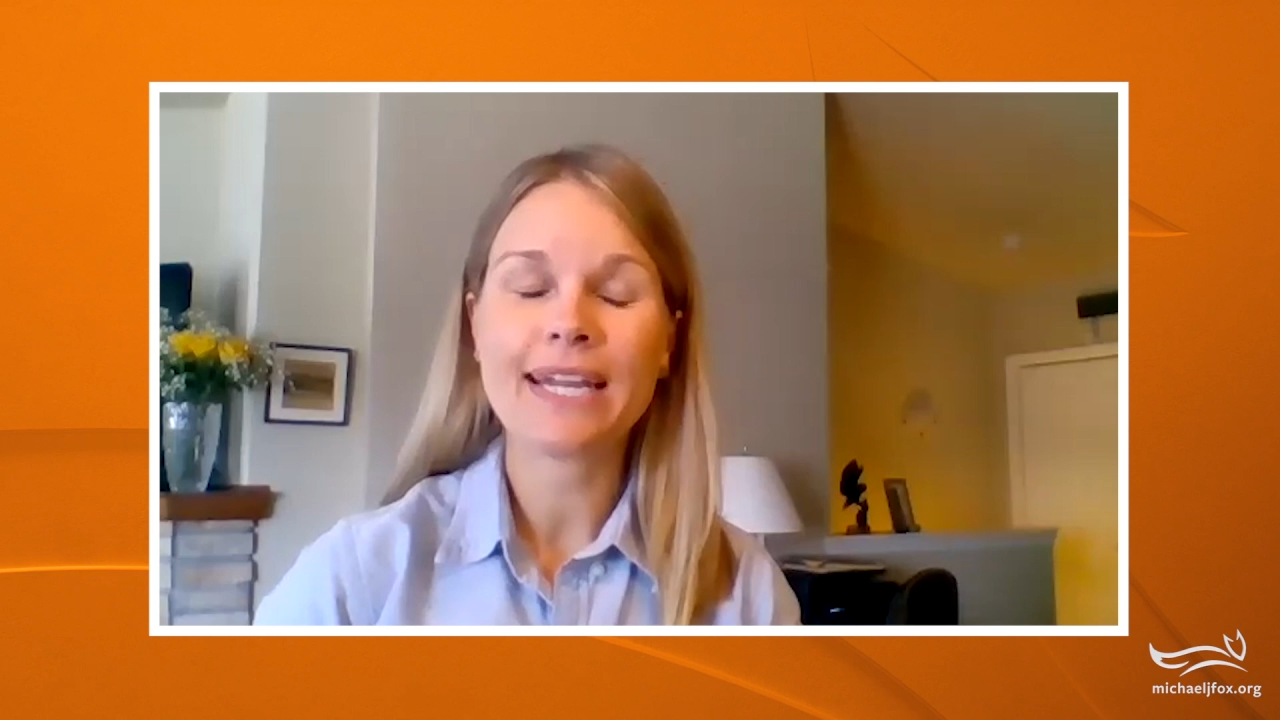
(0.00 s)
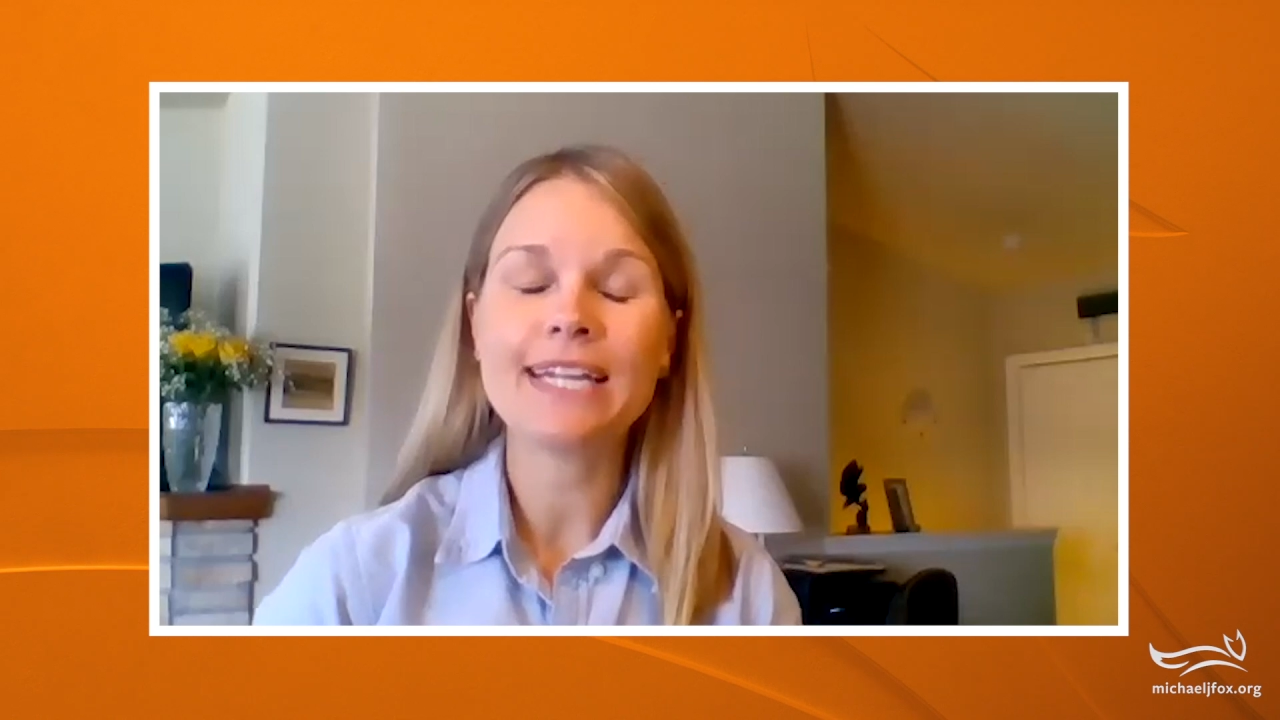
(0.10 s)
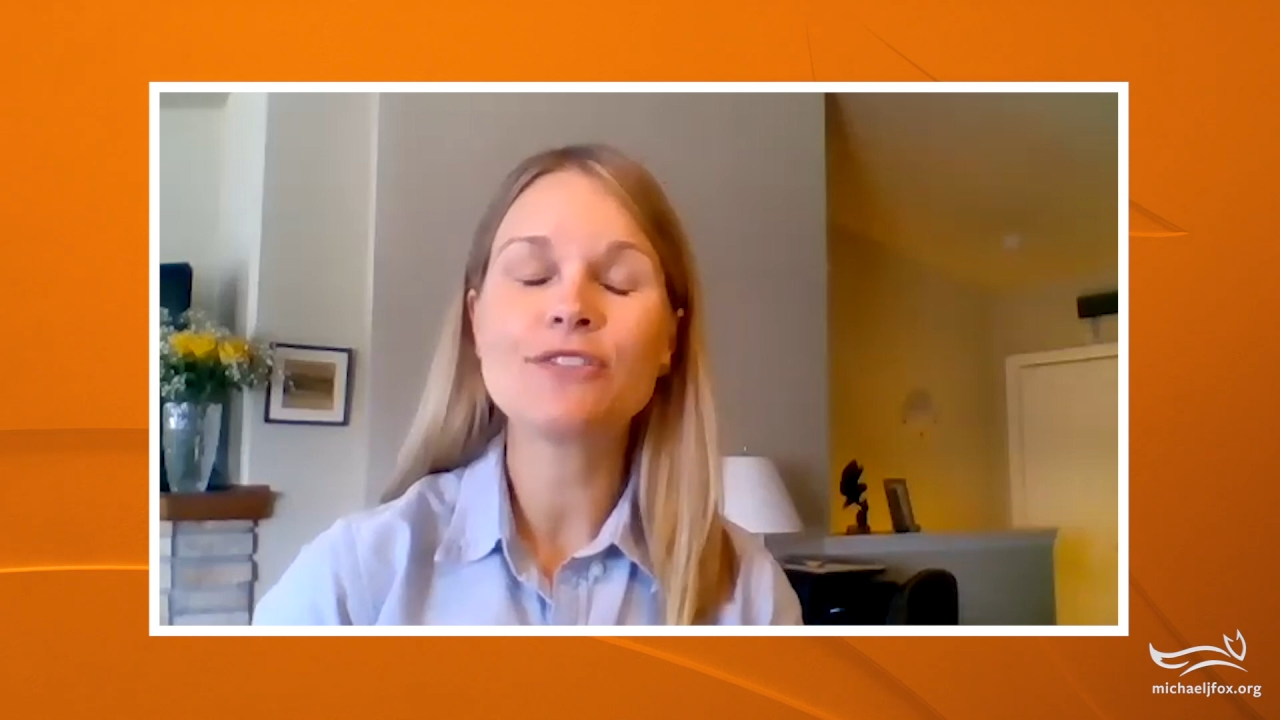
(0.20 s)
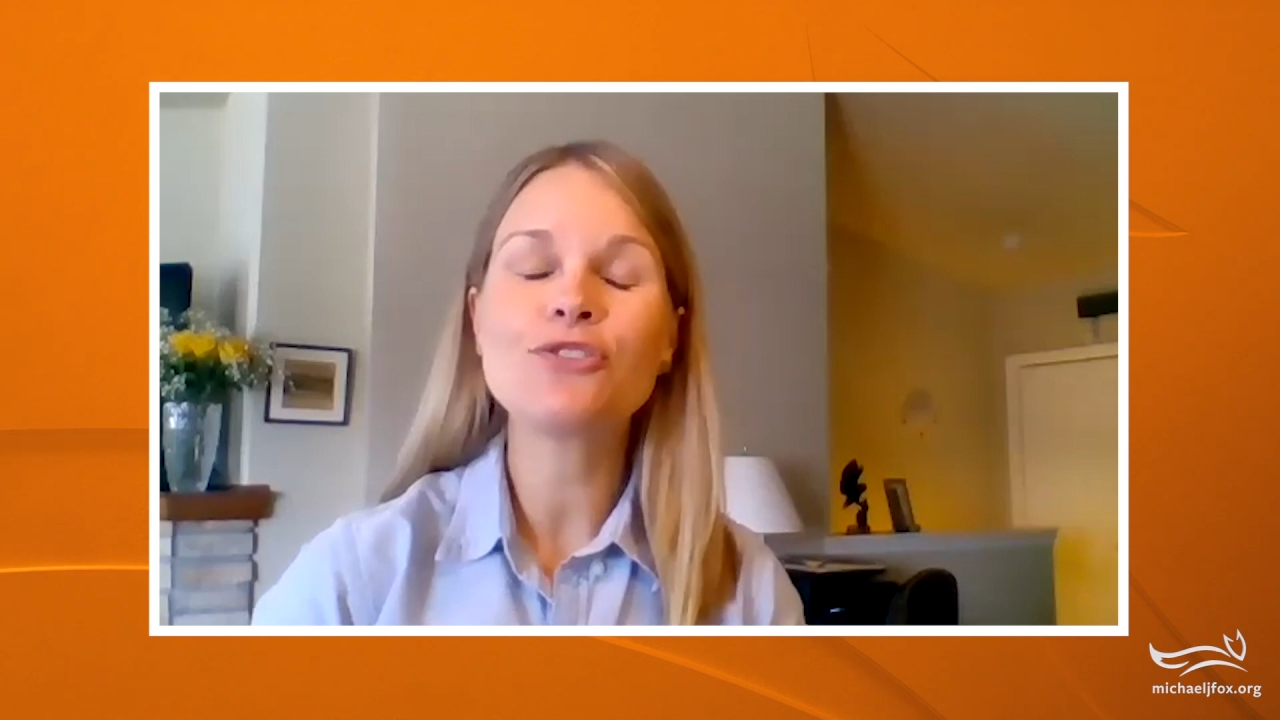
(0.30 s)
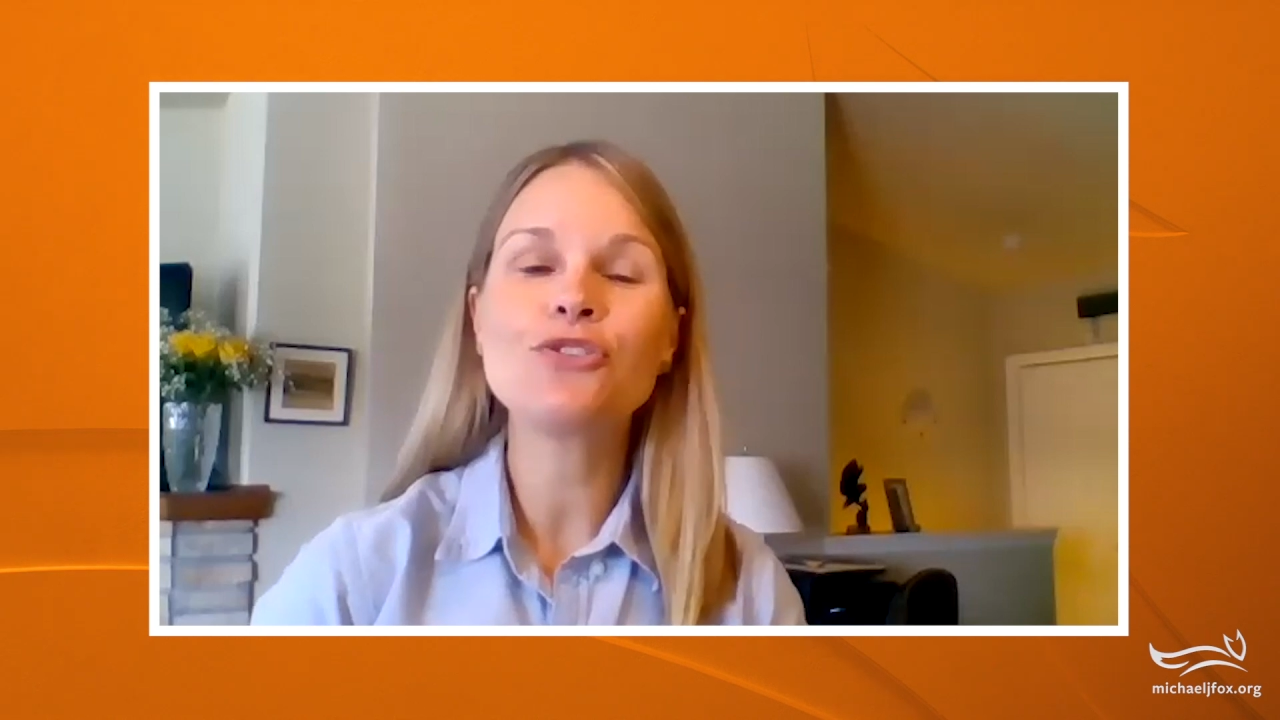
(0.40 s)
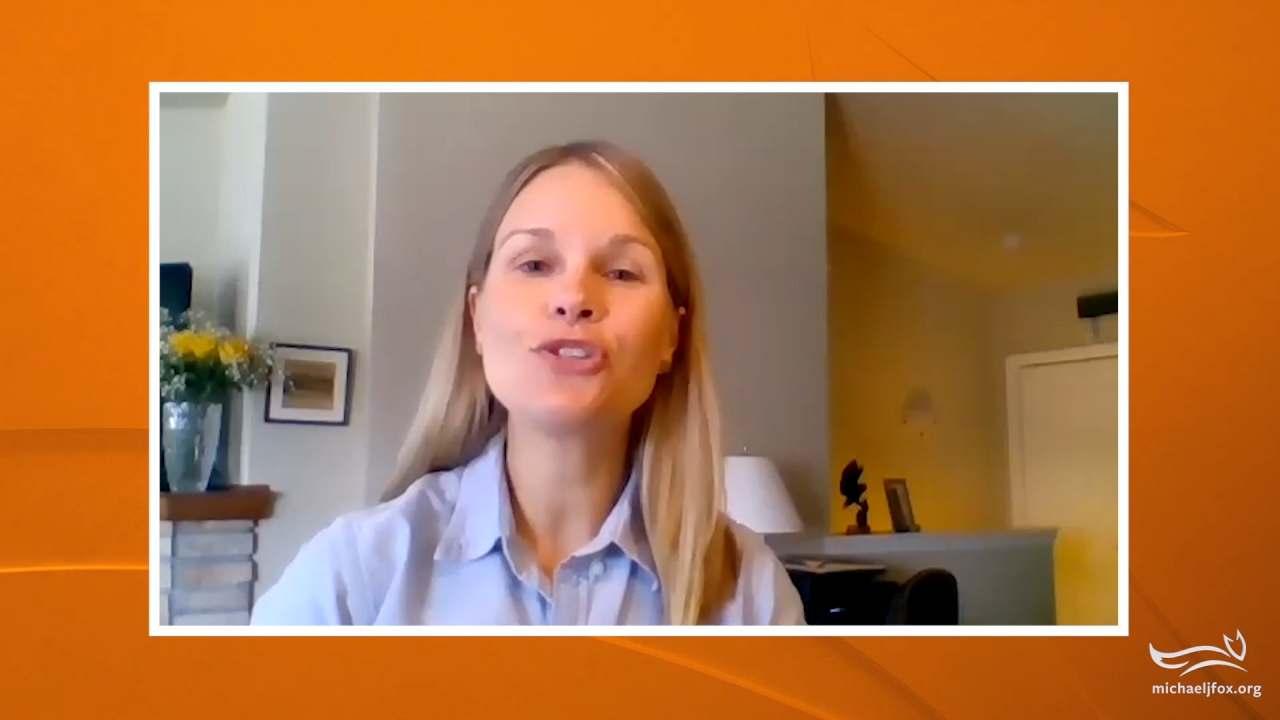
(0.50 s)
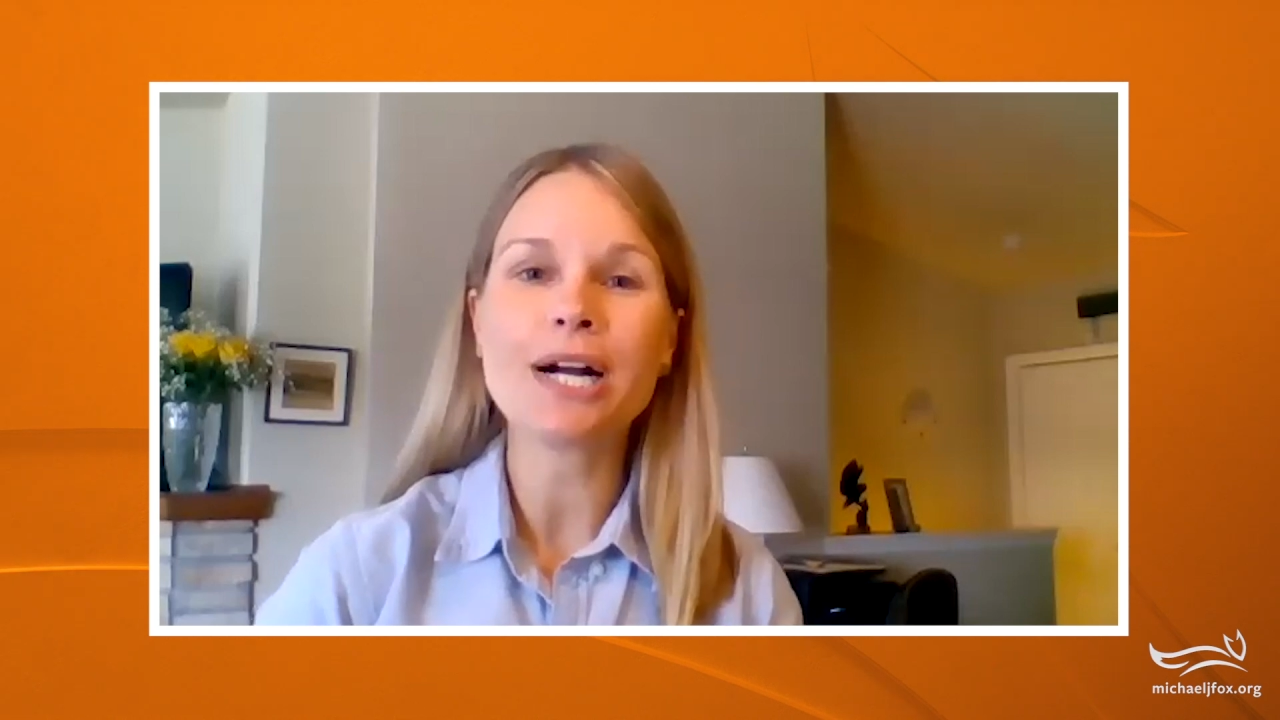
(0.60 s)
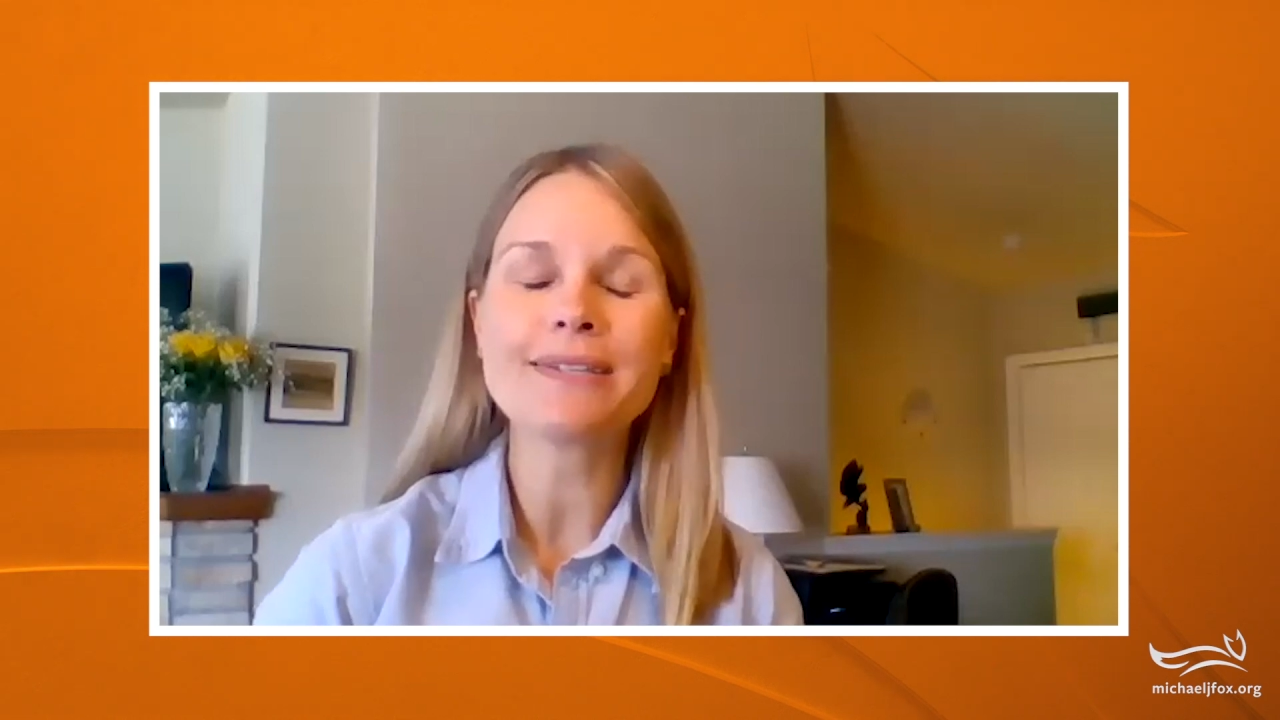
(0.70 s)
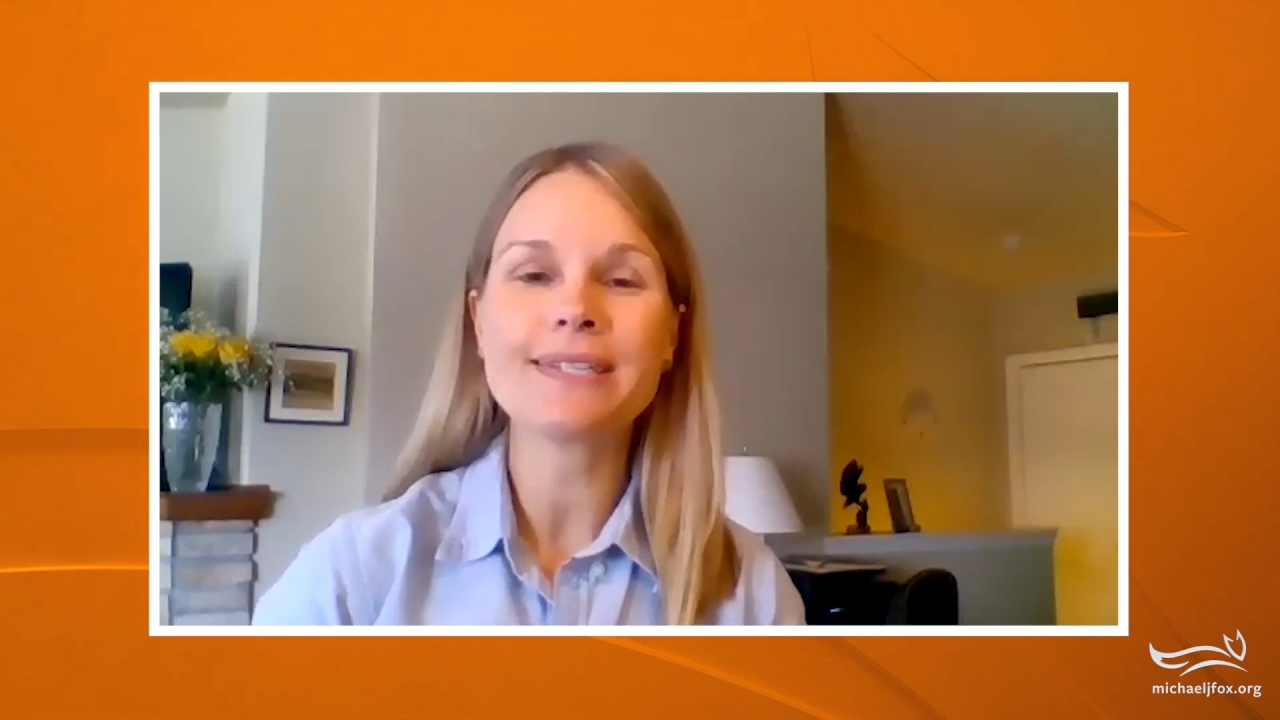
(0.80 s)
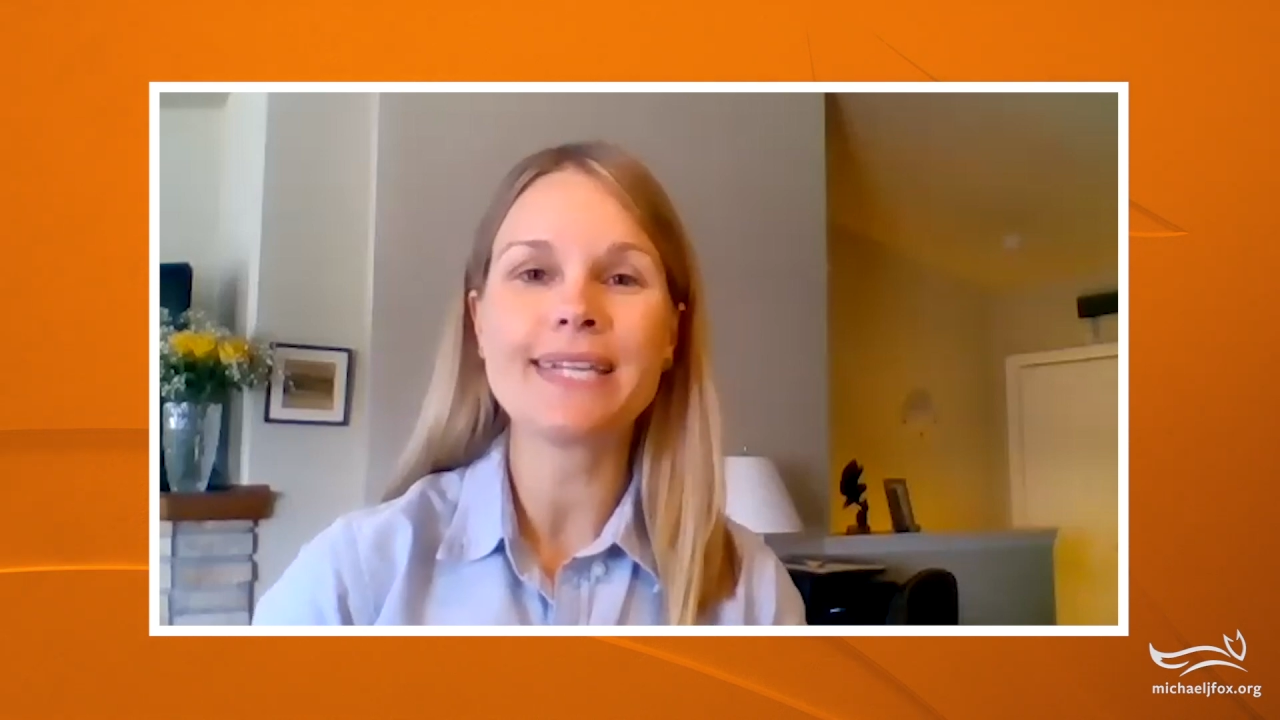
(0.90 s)
It's
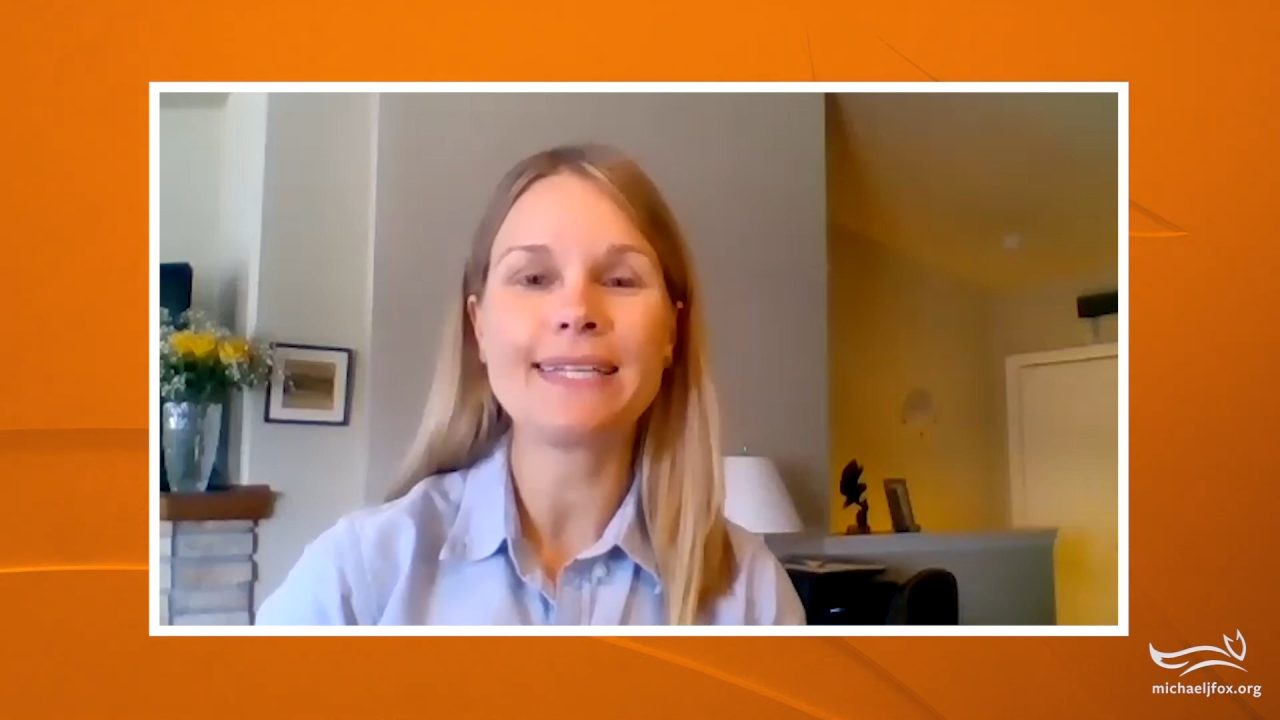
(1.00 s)
just